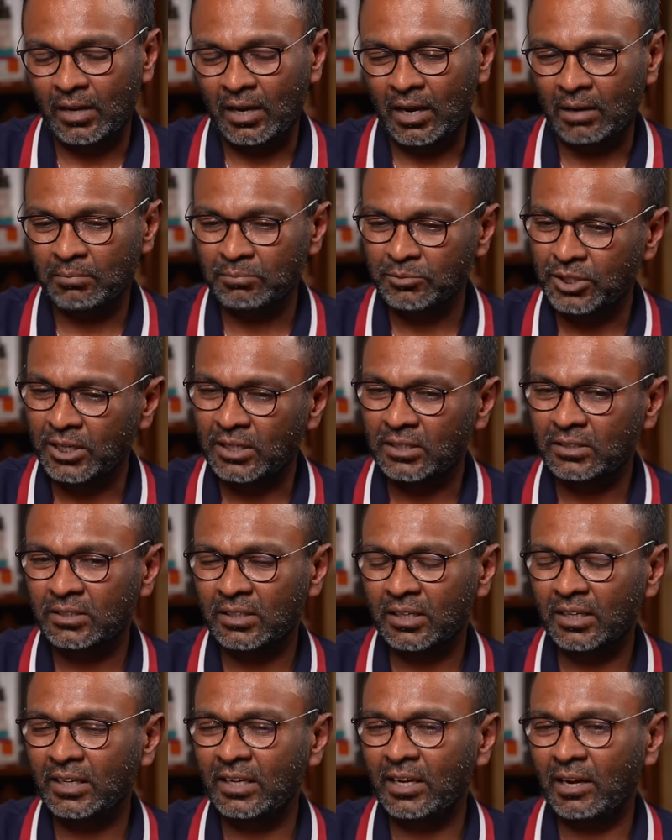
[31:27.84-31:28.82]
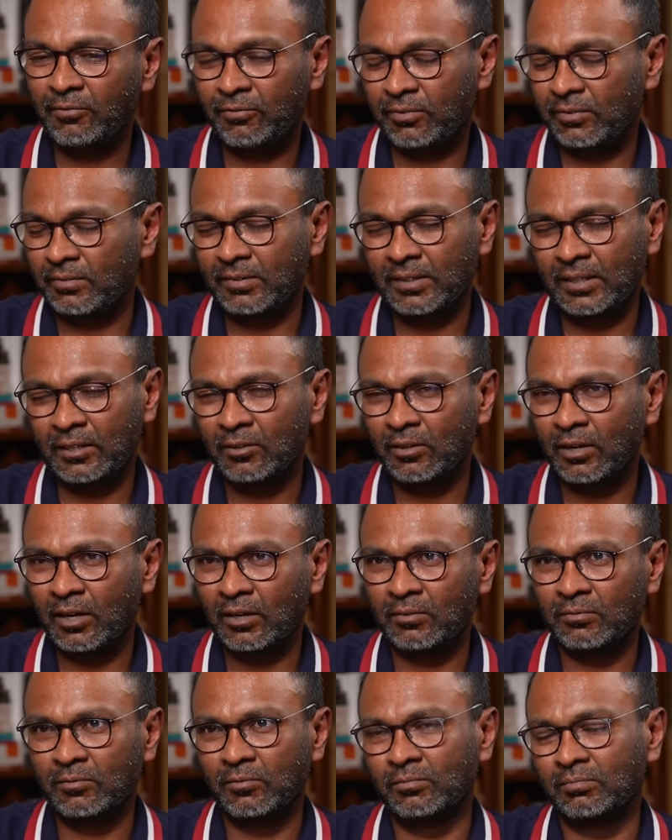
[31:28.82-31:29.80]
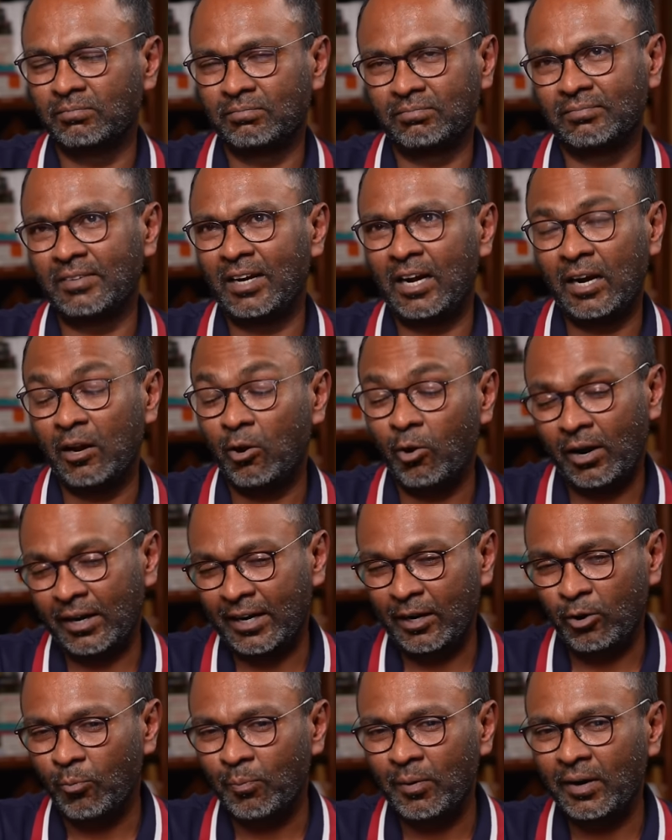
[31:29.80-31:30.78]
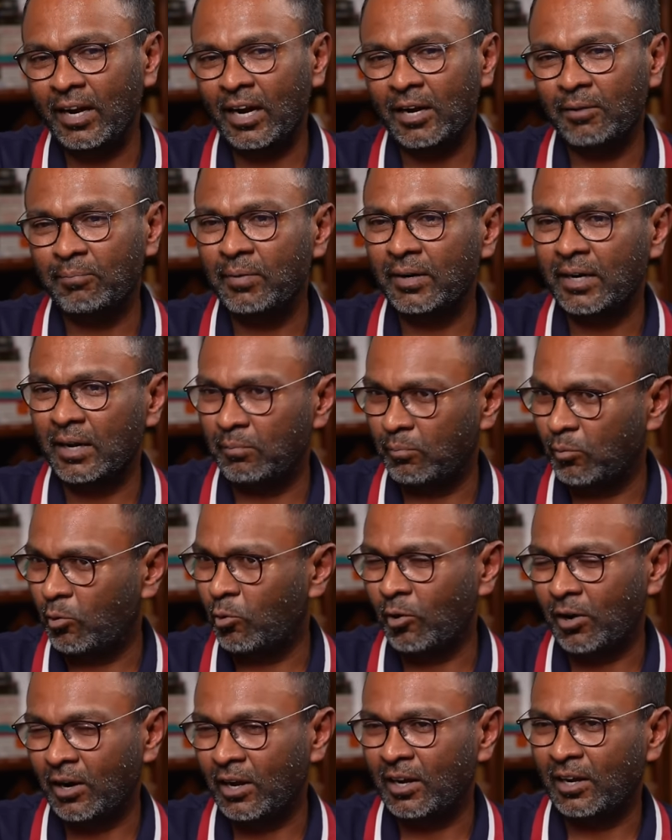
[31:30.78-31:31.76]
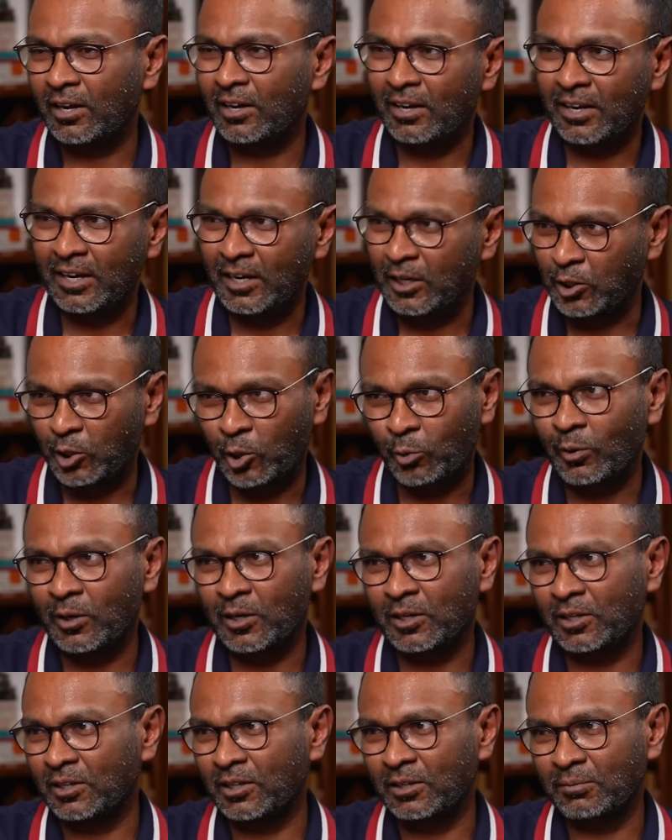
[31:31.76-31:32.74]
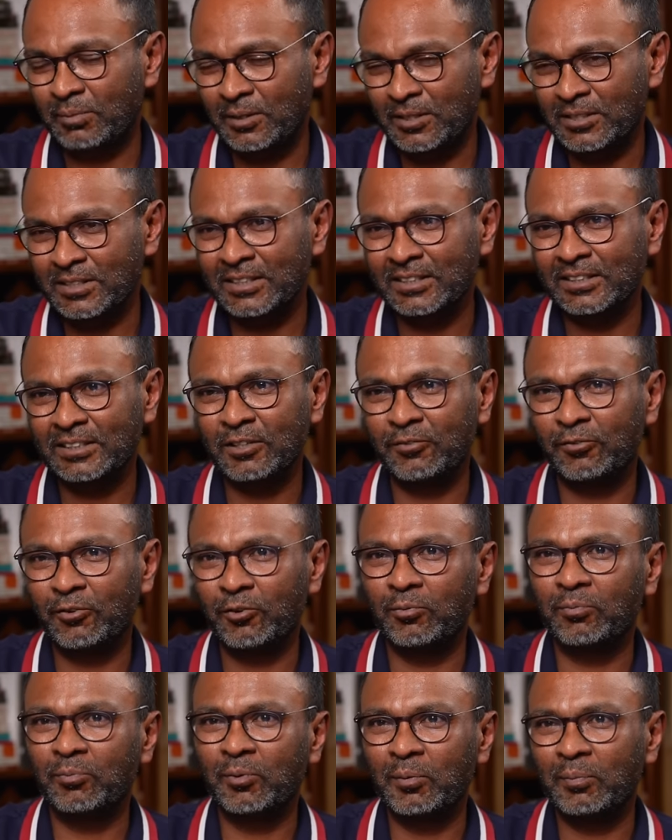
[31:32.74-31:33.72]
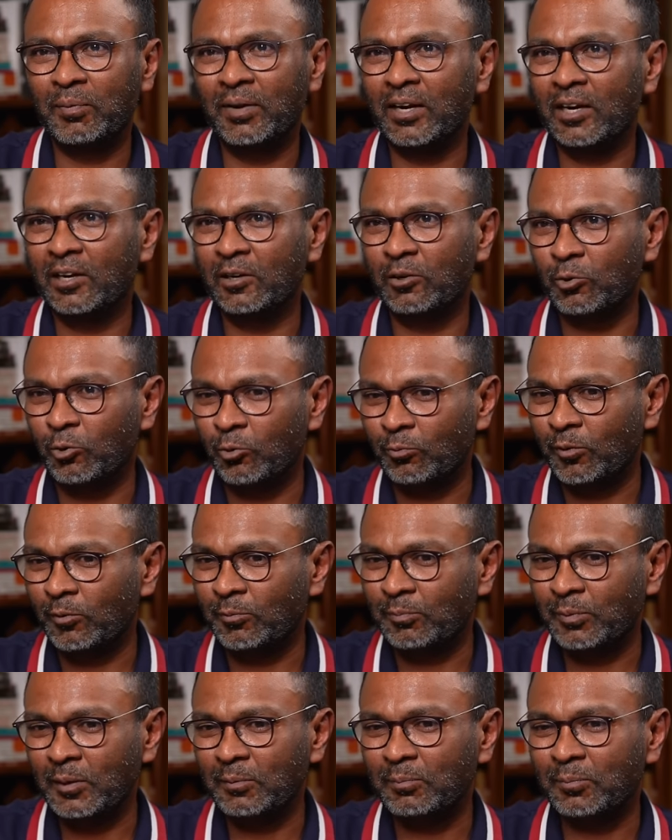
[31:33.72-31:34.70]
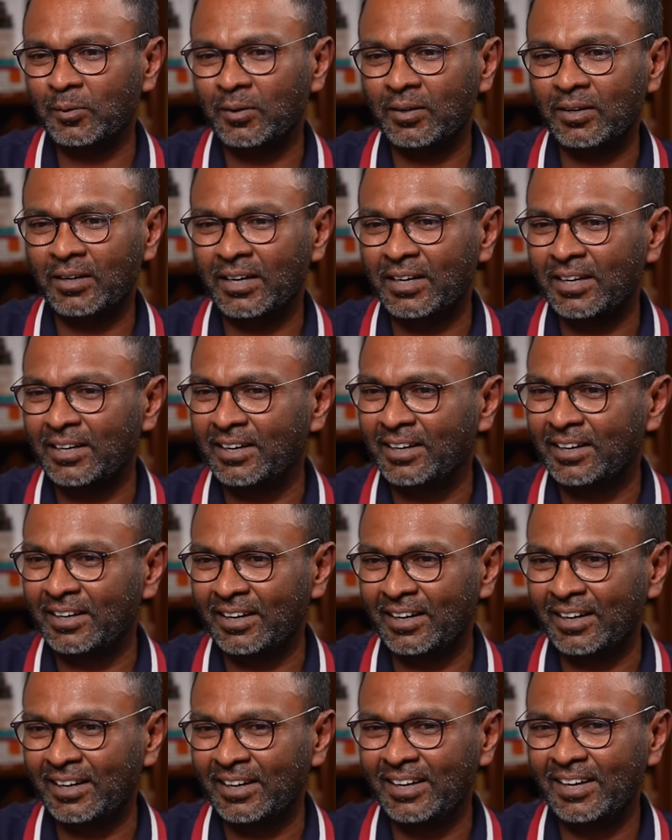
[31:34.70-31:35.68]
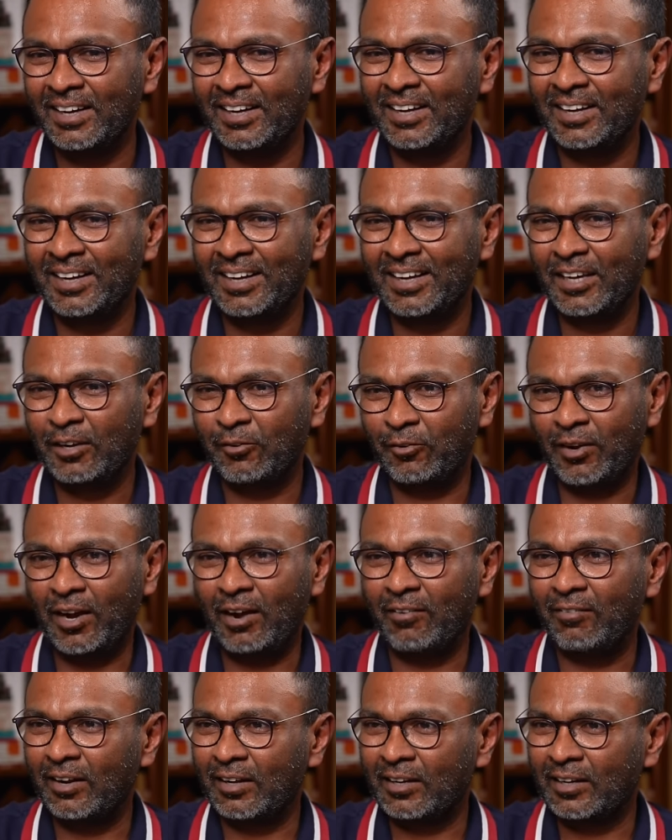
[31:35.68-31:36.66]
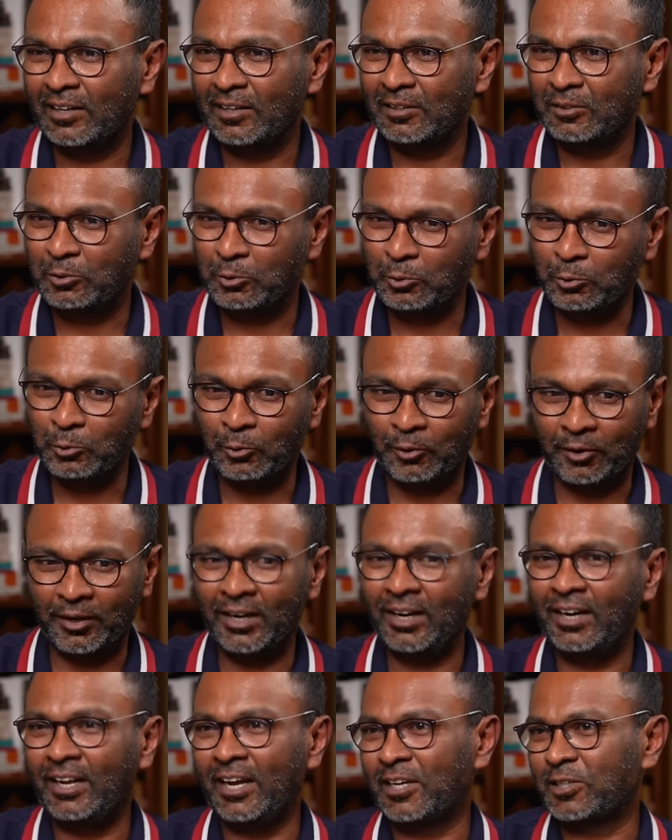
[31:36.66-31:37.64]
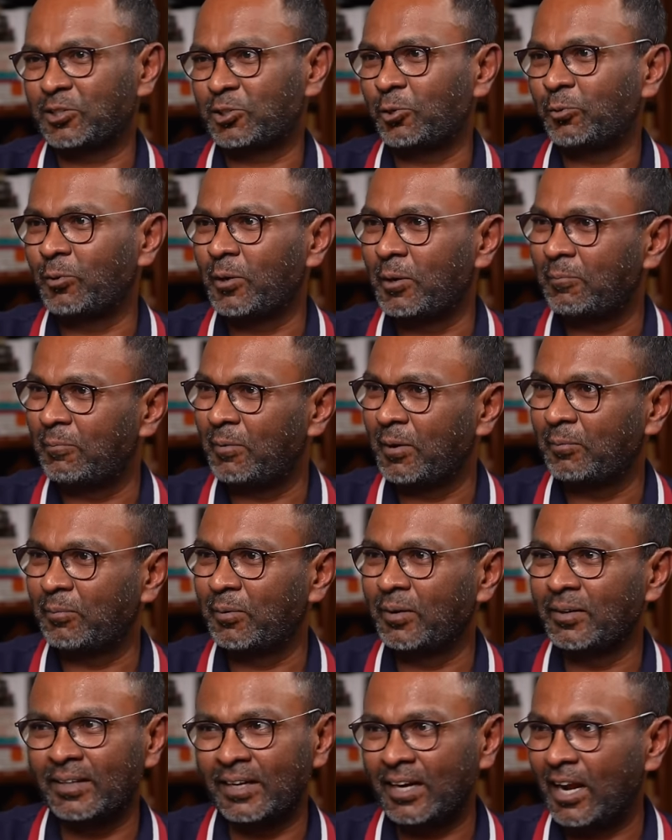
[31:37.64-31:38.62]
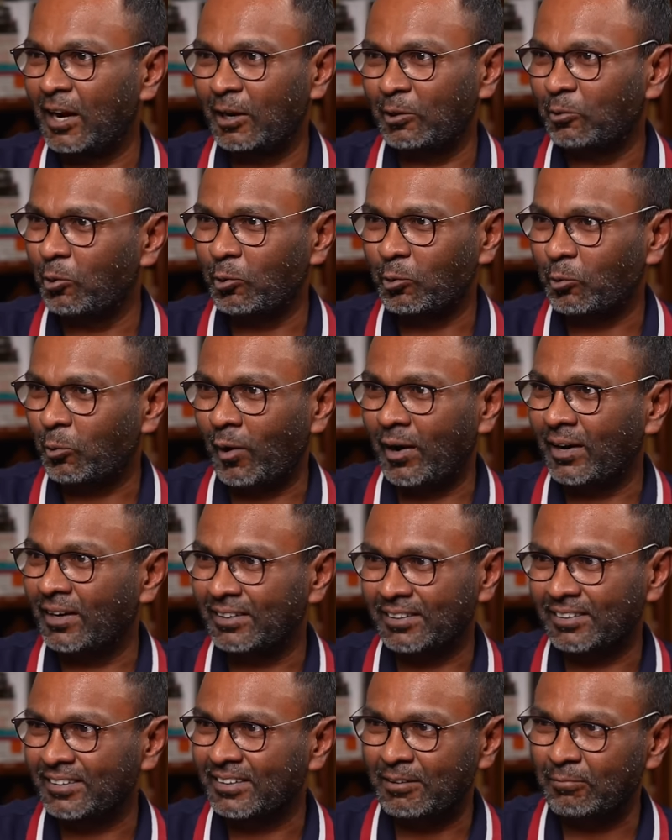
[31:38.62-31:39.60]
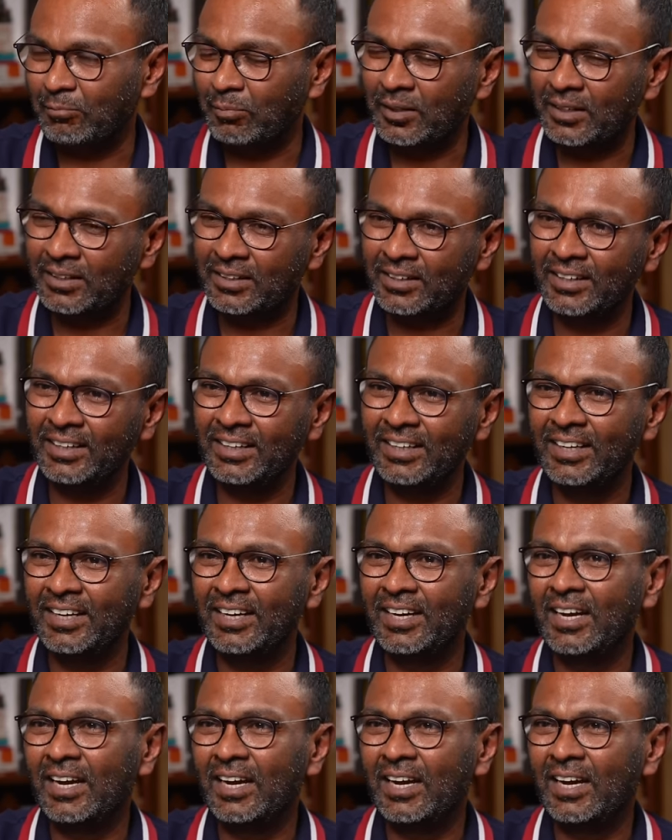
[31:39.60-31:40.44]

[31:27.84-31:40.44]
I'm generally, I can openly admit I'm more an introvert person. If you put me in a group of people and if you have like two really extrovert people, then I'll go quiet completely.